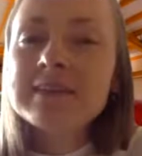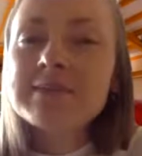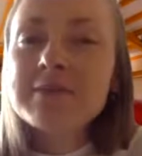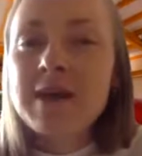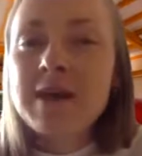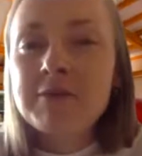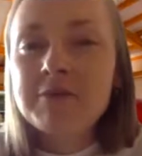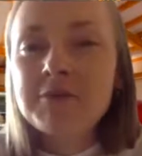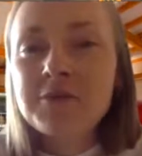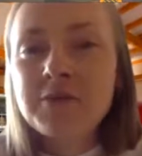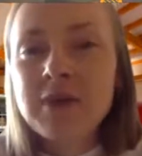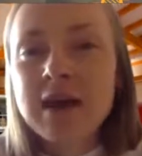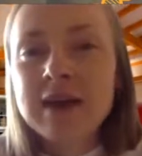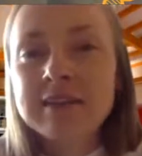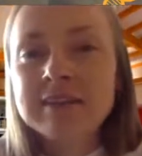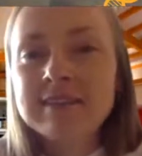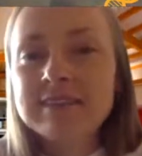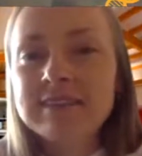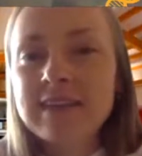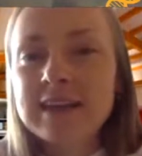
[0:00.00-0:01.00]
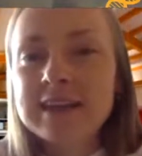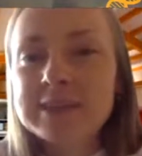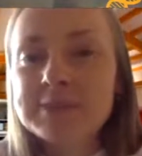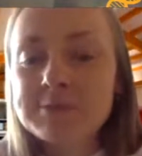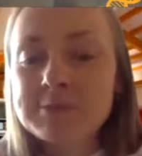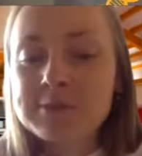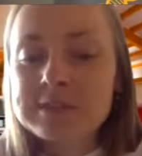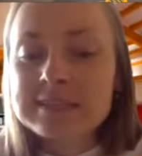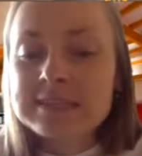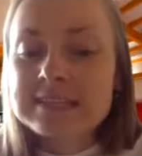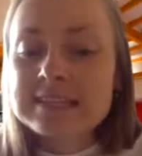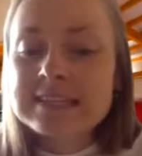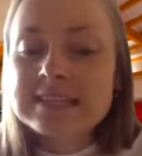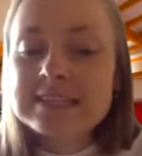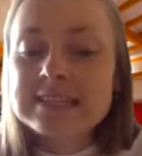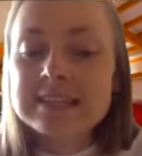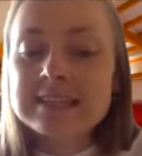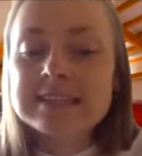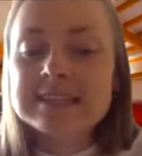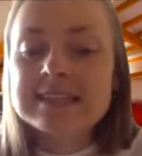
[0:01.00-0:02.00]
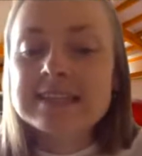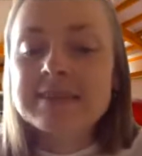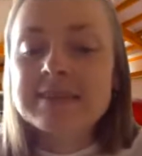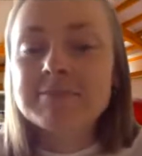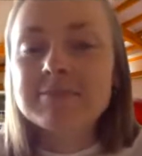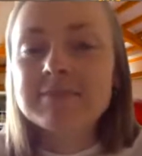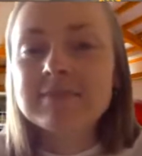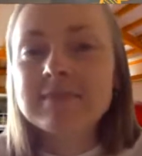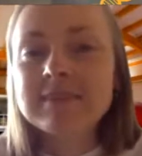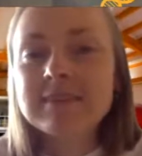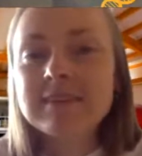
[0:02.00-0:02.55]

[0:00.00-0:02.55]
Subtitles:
to have the right expertise in the team.